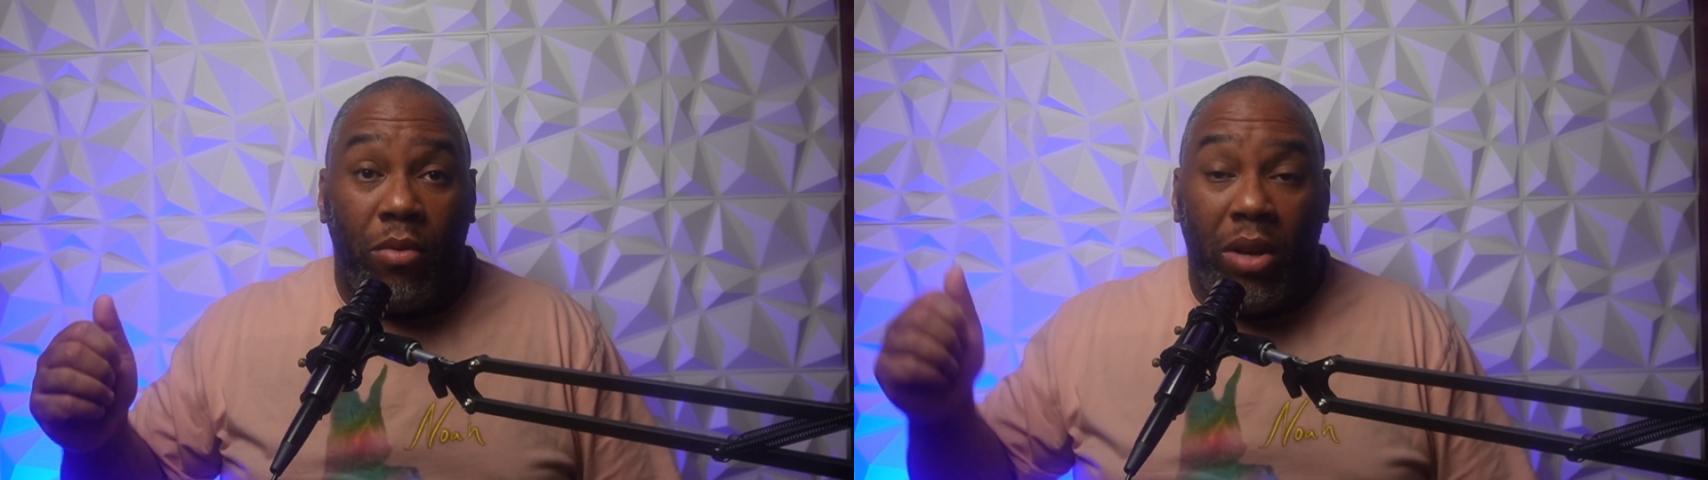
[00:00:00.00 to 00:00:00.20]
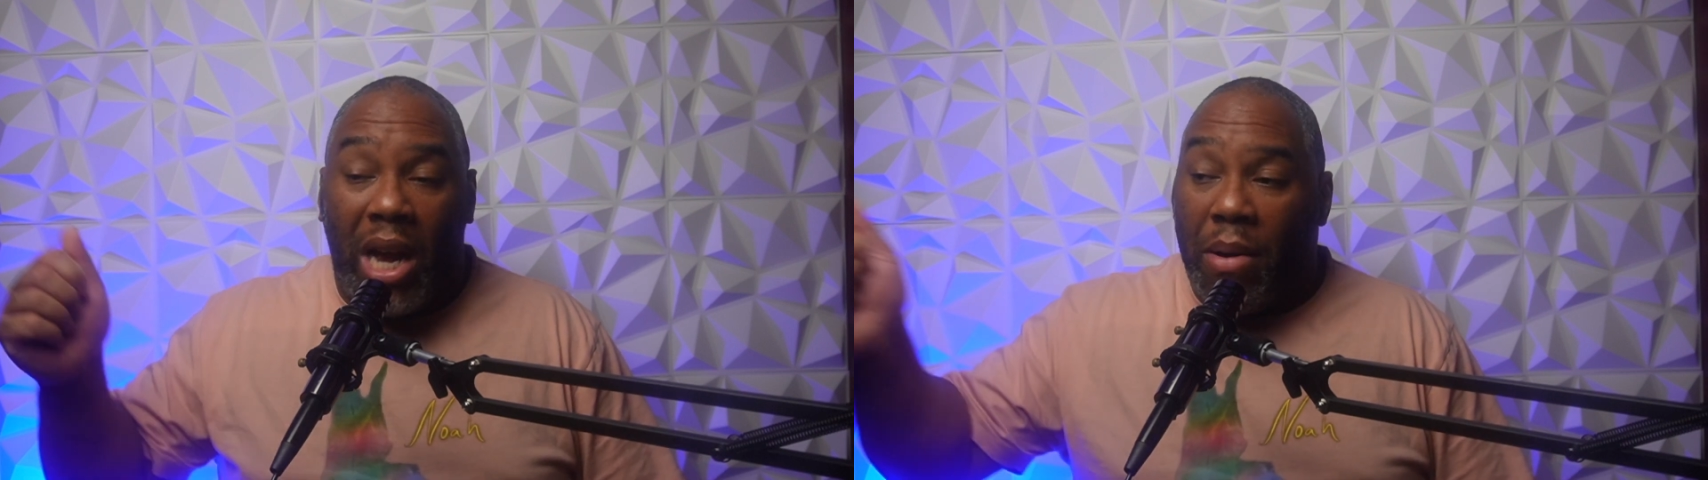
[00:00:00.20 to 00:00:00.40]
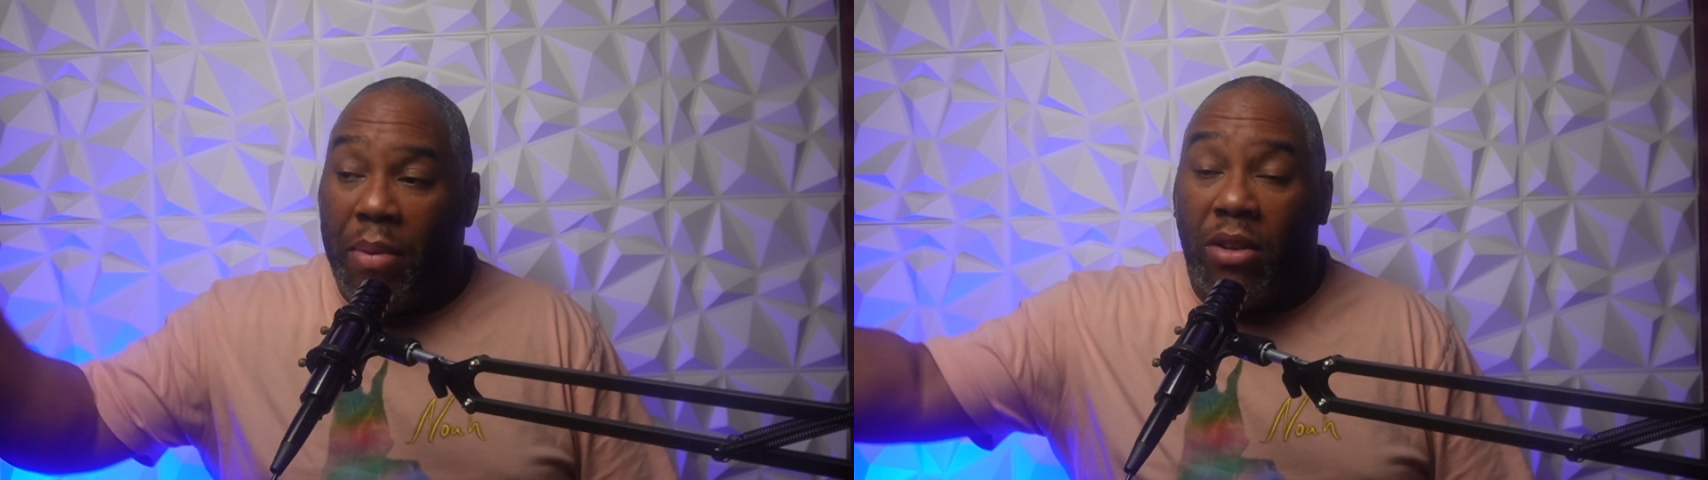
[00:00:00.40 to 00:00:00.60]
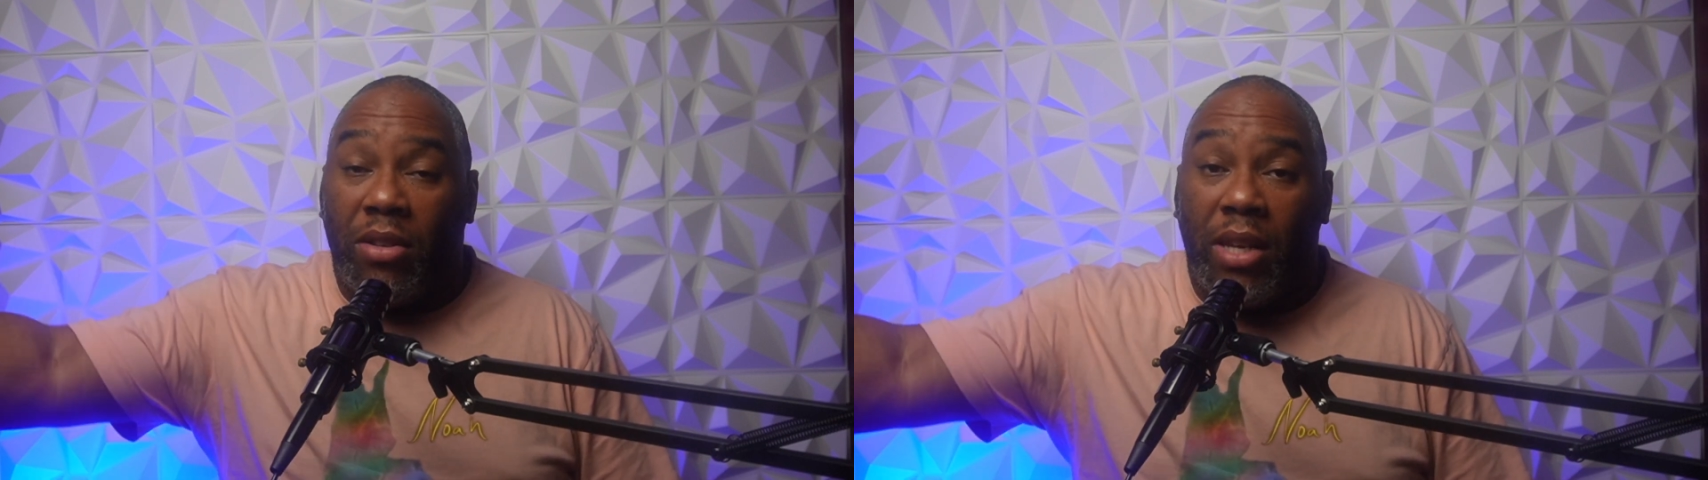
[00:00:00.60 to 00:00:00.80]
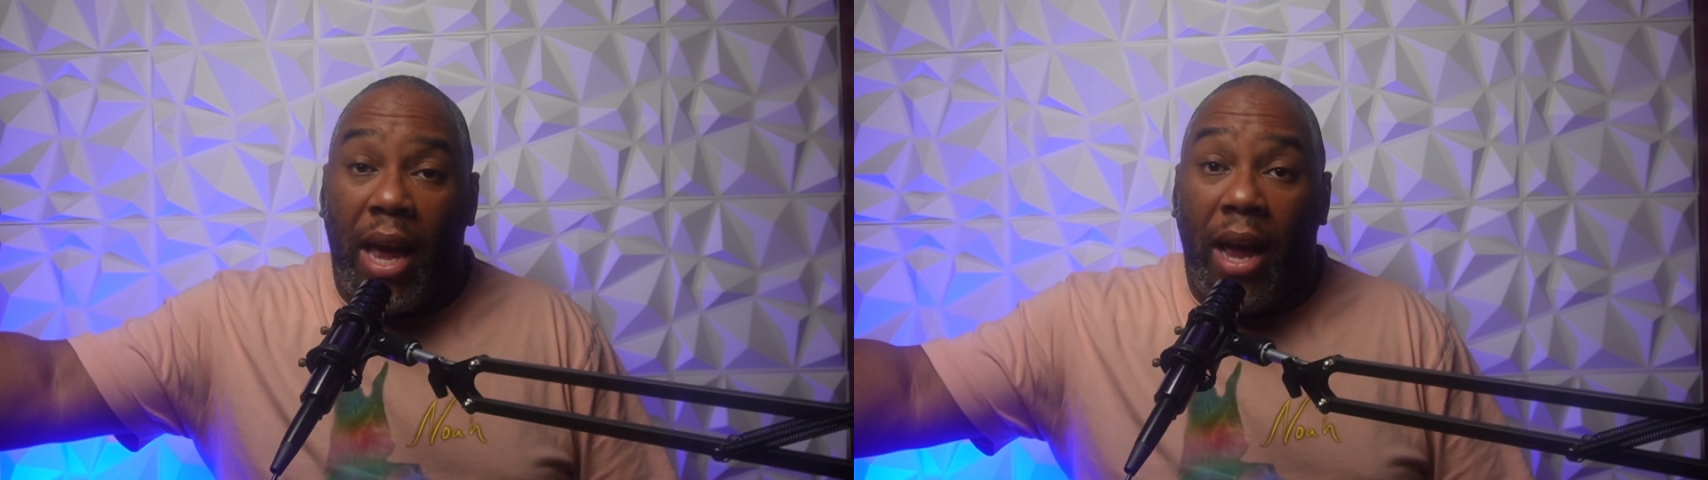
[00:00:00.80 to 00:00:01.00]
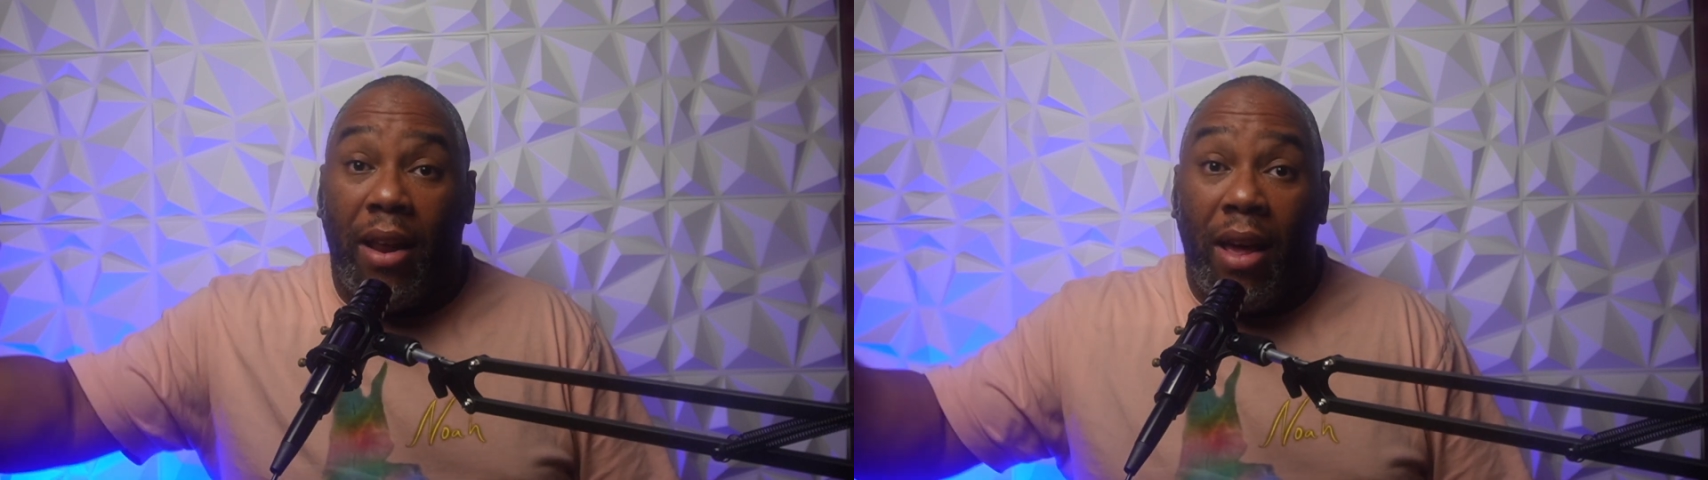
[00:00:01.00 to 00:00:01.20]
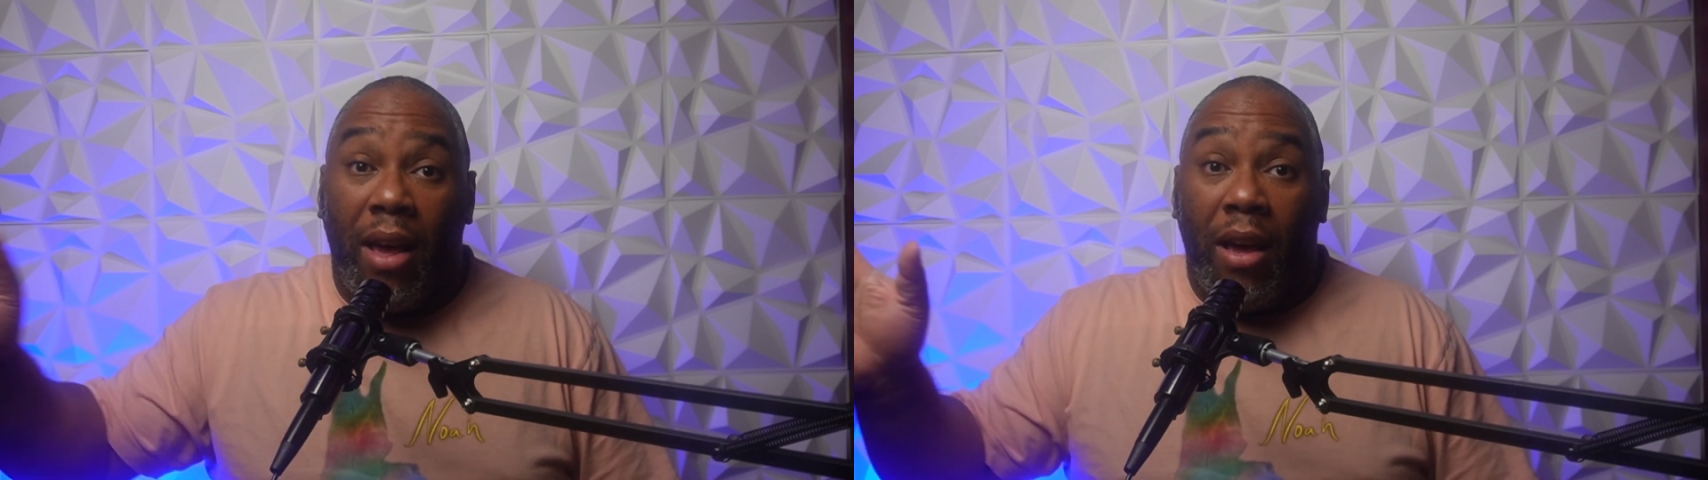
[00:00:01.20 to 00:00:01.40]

you come and you scan,